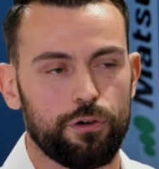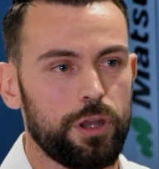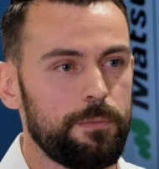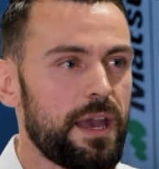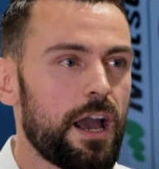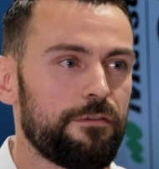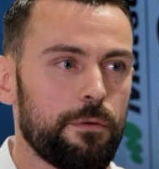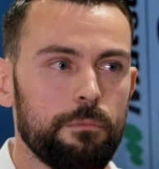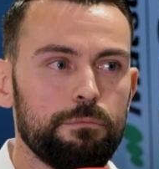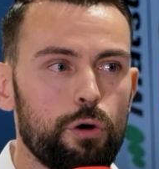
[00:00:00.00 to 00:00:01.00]
or they may
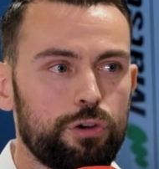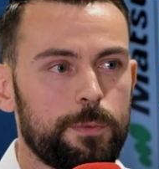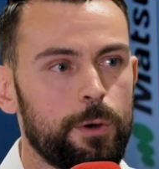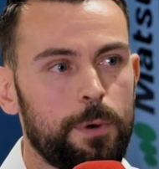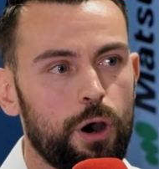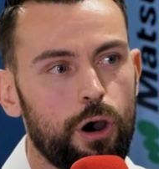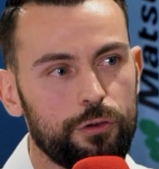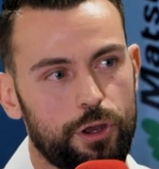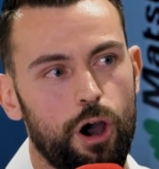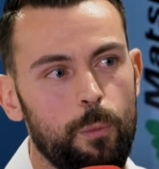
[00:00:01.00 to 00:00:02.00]
have multiple
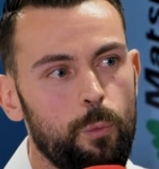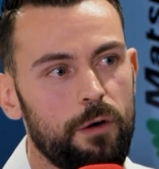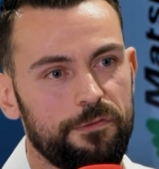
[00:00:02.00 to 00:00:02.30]
parts on one